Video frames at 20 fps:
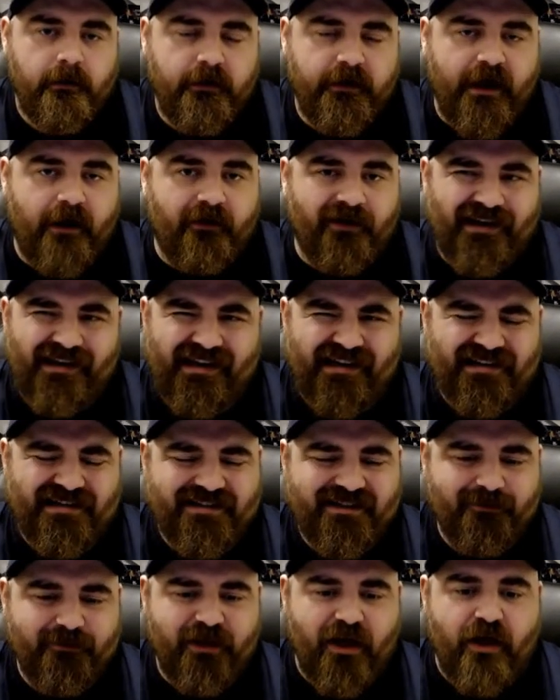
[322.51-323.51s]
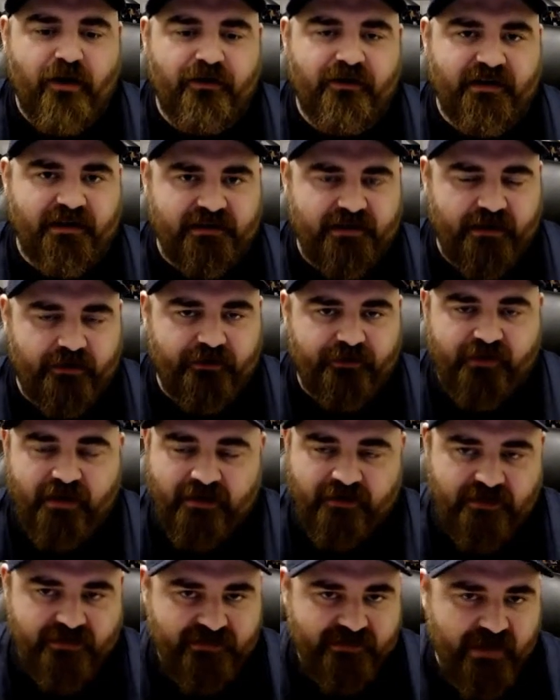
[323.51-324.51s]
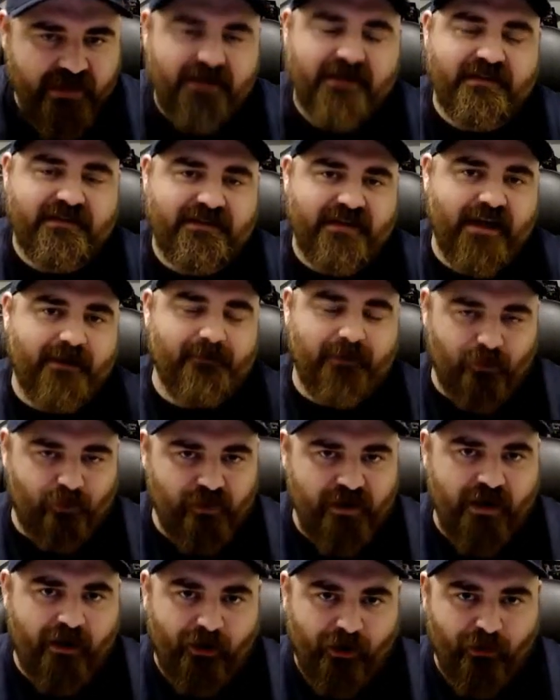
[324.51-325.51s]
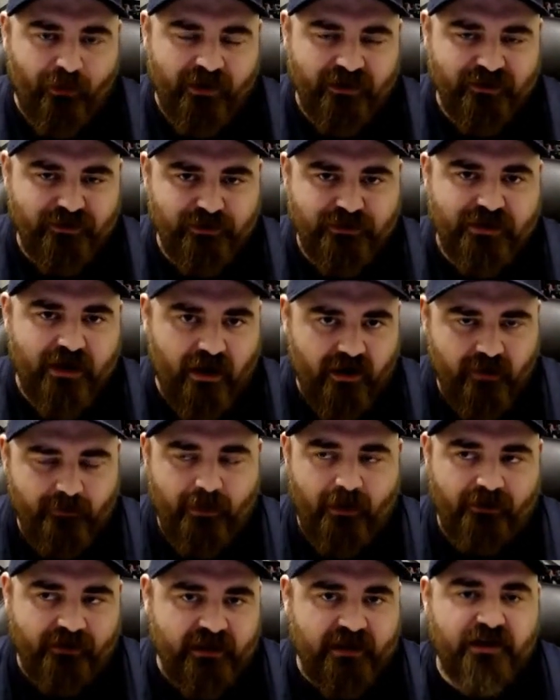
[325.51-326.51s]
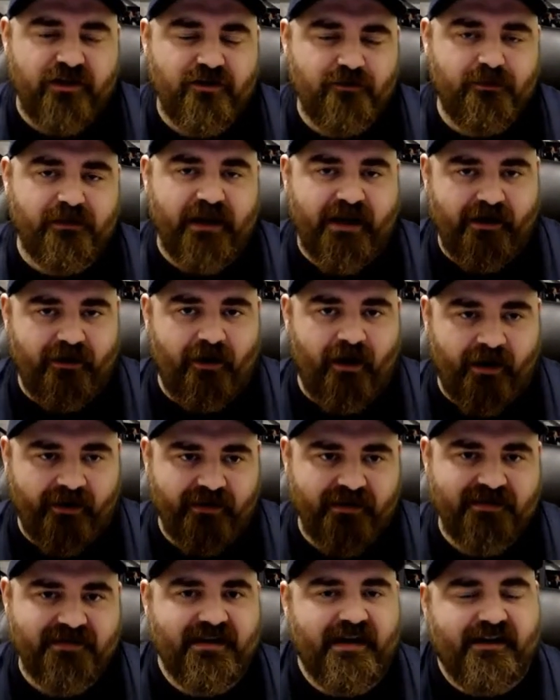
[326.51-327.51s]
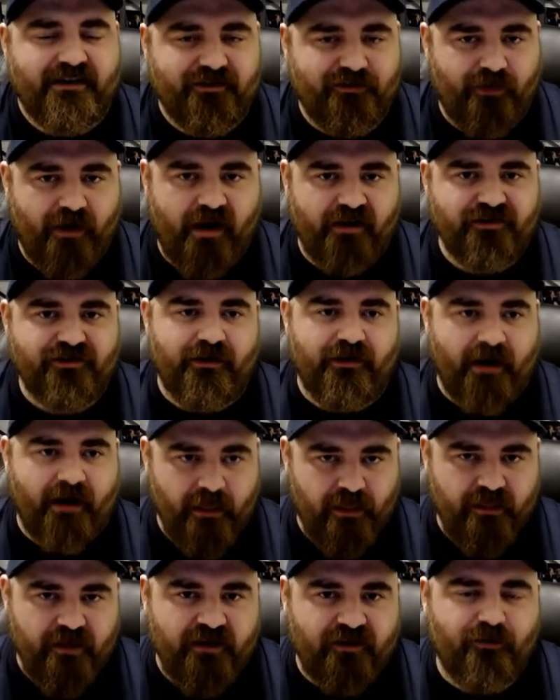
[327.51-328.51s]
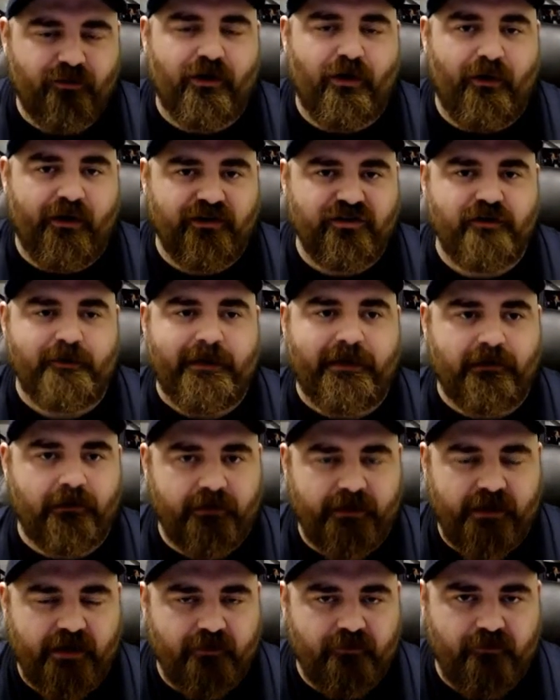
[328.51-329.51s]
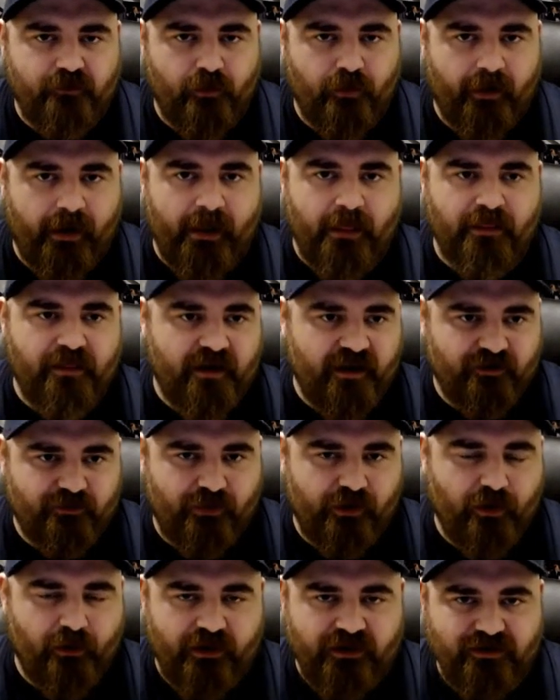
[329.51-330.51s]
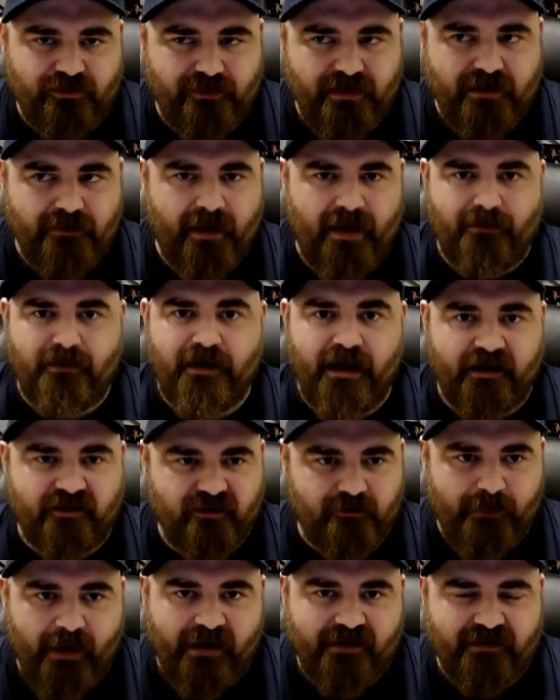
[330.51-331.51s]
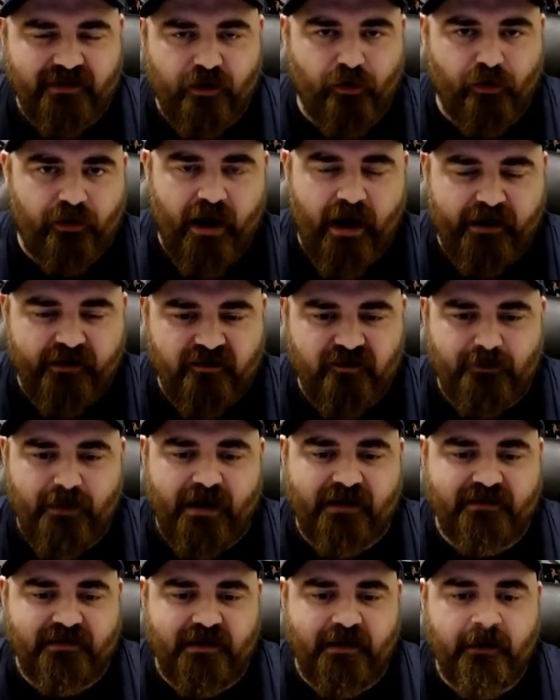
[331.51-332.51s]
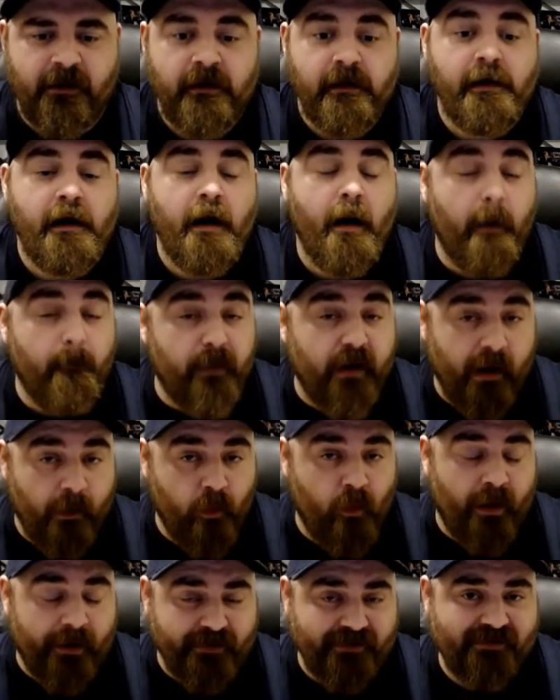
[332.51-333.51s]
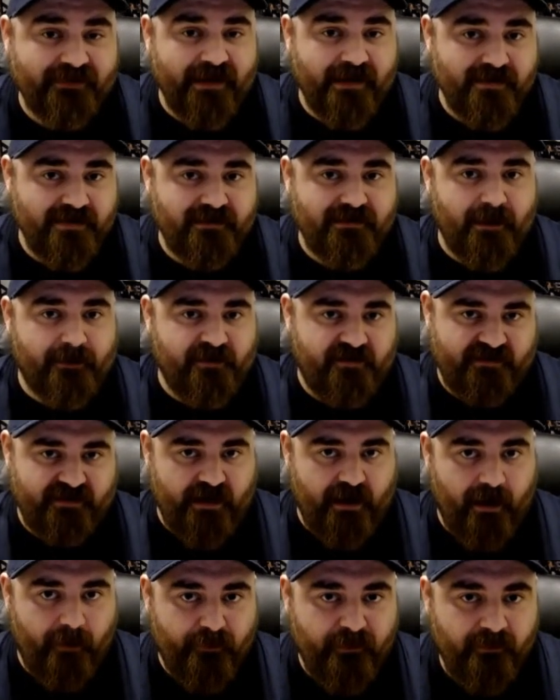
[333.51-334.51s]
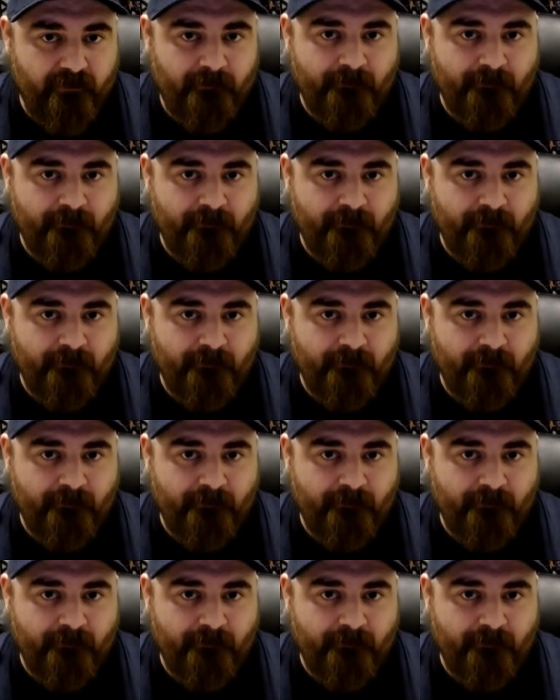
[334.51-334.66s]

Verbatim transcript: Now, getting into some of the other details. In the second segment, we are going to talk about each player on Gonzaga's roster and things we're going to be looking for and things we're going to be maybe expecting or not expecting. But I want to say this at the top.